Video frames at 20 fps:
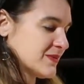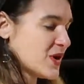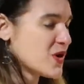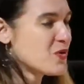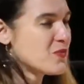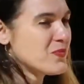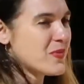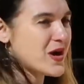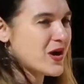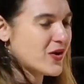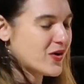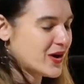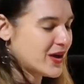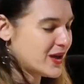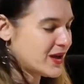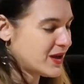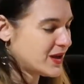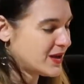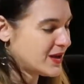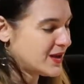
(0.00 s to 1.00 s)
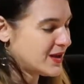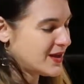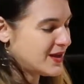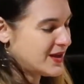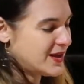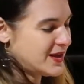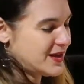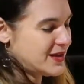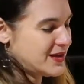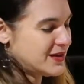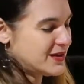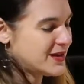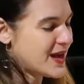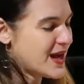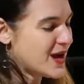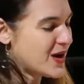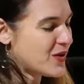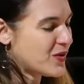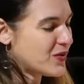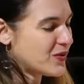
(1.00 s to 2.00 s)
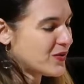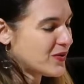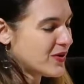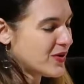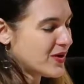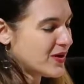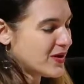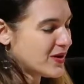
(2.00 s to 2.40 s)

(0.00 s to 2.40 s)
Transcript: Oh, Mary, now